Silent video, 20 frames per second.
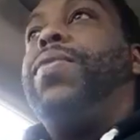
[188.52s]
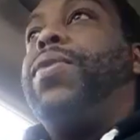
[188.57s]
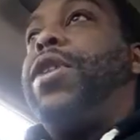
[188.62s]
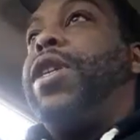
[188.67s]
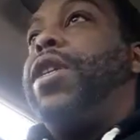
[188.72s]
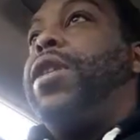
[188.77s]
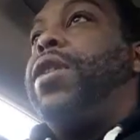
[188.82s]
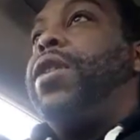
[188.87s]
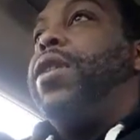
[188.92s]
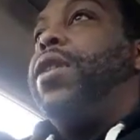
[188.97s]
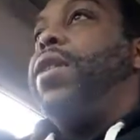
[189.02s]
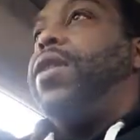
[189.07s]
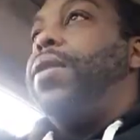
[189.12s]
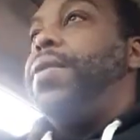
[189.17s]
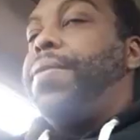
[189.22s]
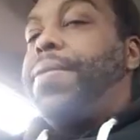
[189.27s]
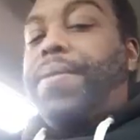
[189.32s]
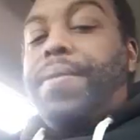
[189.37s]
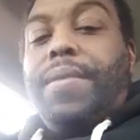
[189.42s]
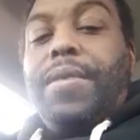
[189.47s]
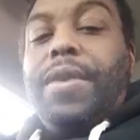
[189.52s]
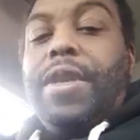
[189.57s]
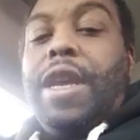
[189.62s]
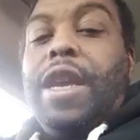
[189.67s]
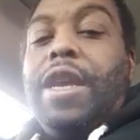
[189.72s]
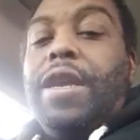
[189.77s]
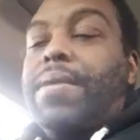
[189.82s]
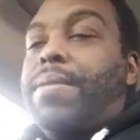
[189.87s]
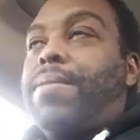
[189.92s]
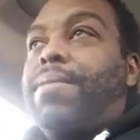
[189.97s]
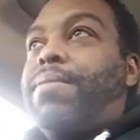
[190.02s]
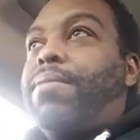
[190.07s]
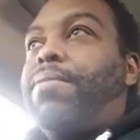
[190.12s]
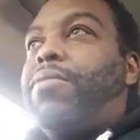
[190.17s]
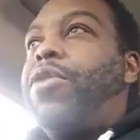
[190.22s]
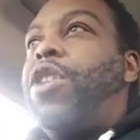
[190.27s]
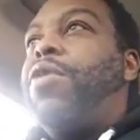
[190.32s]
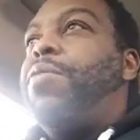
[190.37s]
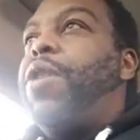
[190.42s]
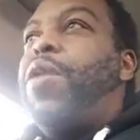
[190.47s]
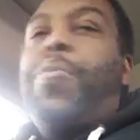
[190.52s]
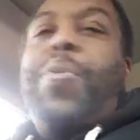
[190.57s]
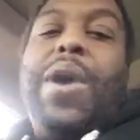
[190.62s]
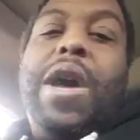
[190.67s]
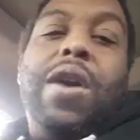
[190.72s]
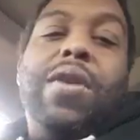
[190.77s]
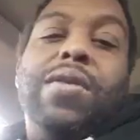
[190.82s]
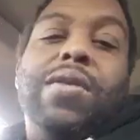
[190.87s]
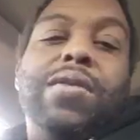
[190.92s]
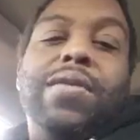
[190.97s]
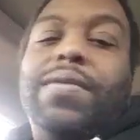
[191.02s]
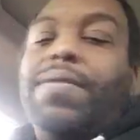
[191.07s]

with that shit. Like, no more poke.